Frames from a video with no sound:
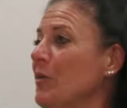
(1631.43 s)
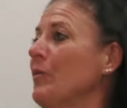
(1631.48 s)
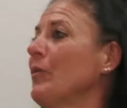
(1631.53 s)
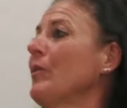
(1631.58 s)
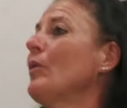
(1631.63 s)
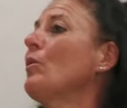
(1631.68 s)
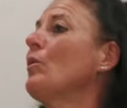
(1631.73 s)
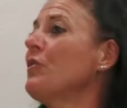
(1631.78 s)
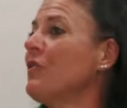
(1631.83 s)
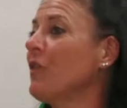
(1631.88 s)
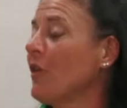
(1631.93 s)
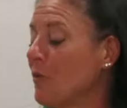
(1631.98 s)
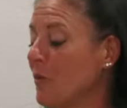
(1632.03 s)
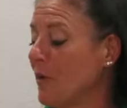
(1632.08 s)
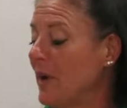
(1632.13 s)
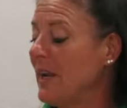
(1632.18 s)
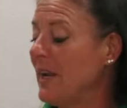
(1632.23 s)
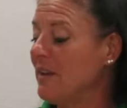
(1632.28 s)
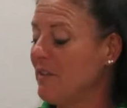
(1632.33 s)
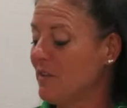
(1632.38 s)
also
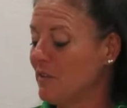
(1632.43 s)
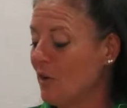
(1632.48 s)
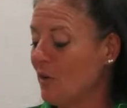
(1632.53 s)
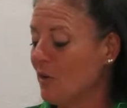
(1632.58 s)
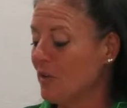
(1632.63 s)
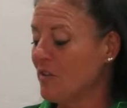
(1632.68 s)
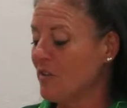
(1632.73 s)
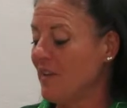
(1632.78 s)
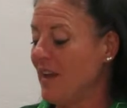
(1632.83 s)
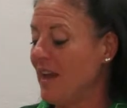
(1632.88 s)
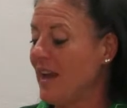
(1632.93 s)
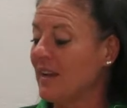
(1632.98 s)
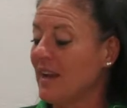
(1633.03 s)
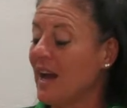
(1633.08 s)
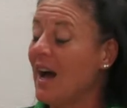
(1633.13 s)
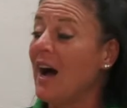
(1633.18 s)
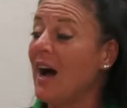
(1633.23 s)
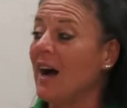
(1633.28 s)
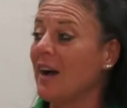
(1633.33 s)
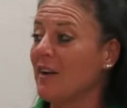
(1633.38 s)
really starts at
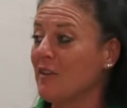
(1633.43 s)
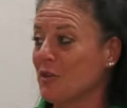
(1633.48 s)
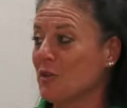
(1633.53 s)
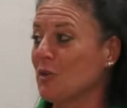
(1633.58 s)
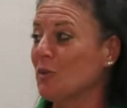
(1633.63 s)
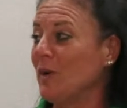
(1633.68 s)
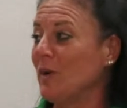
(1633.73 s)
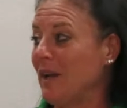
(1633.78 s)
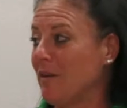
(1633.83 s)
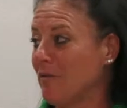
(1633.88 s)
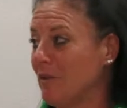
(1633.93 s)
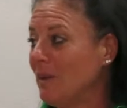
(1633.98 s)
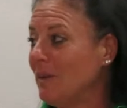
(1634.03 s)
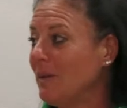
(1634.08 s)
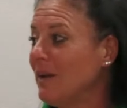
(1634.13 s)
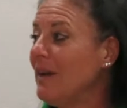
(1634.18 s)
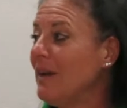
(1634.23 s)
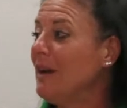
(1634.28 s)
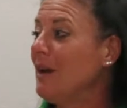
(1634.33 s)
a high school level,